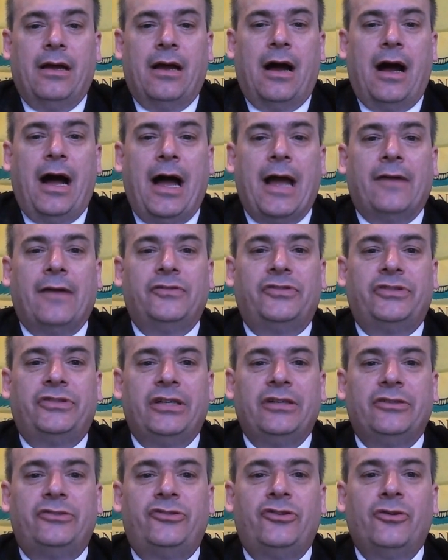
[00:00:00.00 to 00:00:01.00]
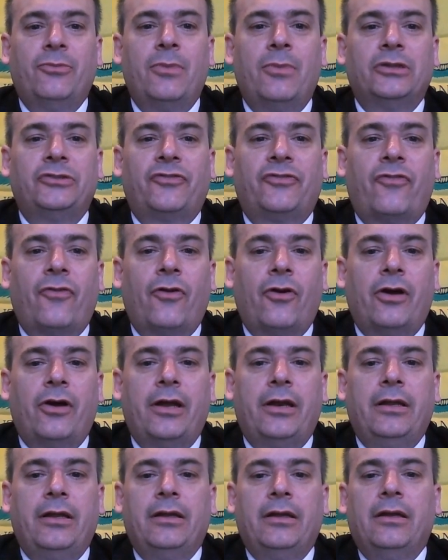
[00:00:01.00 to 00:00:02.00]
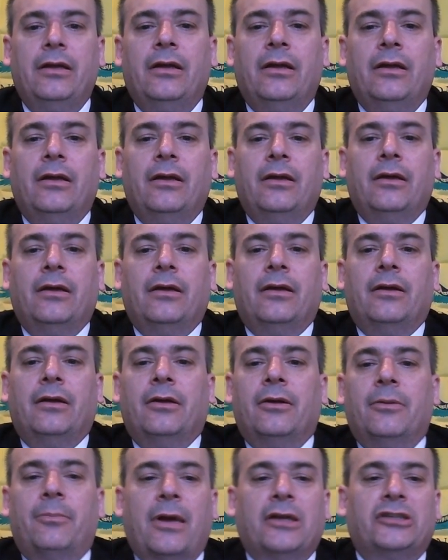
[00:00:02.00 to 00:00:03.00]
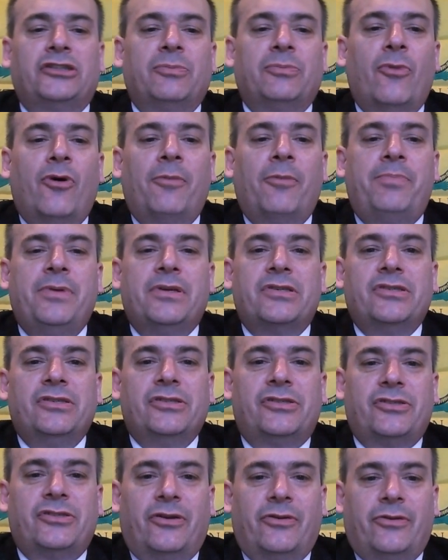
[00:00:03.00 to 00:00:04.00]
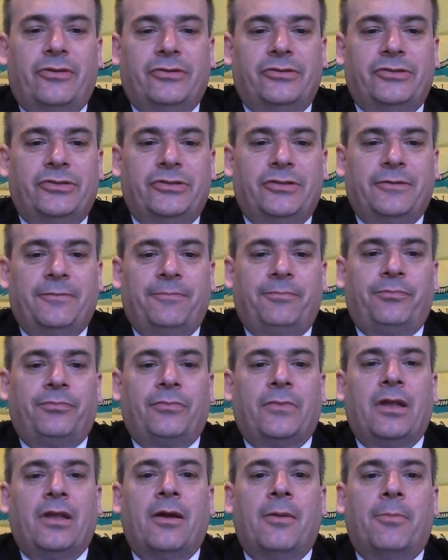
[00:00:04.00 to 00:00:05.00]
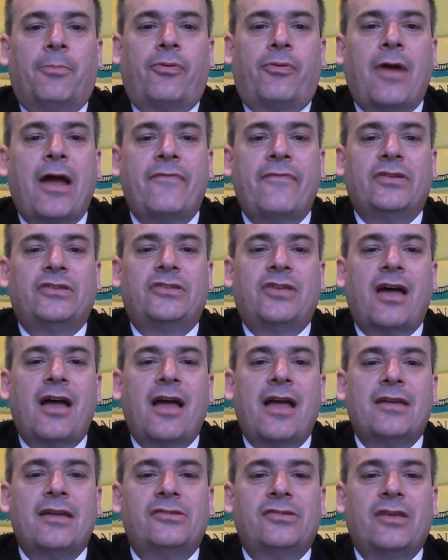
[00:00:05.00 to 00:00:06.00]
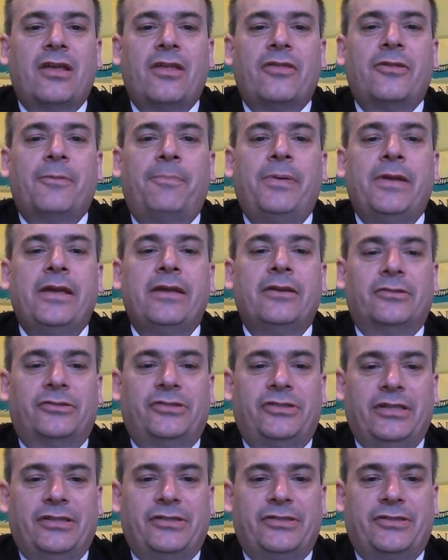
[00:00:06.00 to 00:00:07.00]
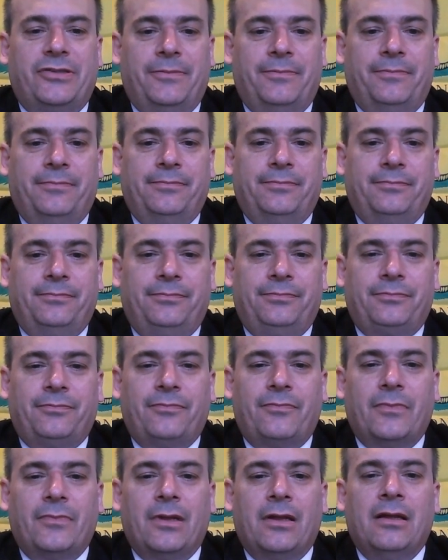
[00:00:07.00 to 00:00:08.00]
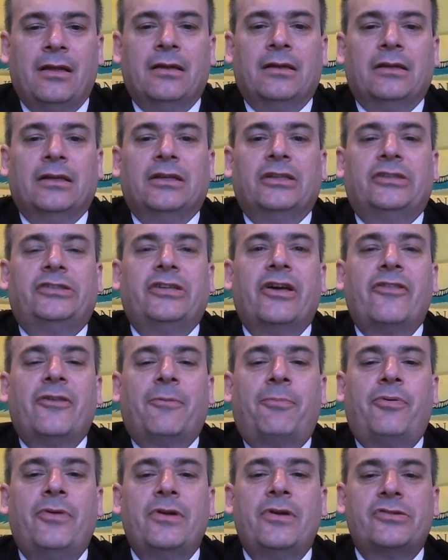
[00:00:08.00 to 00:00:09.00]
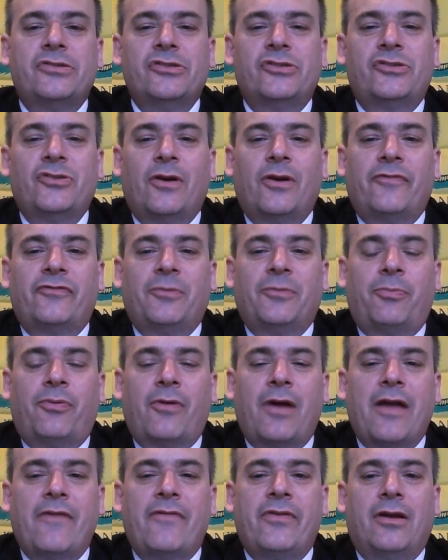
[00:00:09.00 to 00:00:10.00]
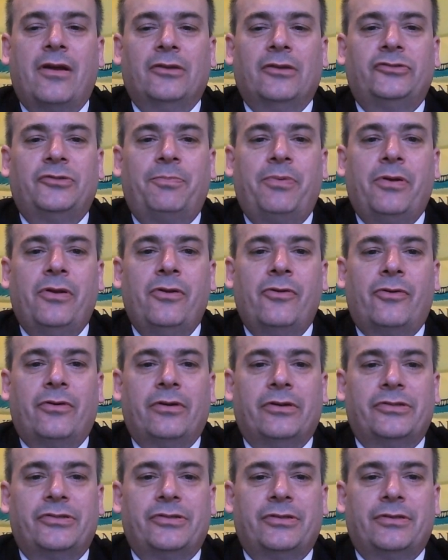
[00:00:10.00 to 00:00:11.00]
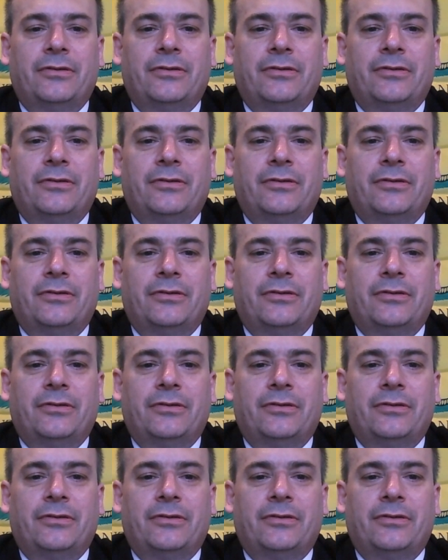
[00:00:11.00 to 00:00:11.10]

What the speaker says: I have seen too much fraud by small business owners. Privatize the penal system. Sell the prisons off to private entrepreneurs.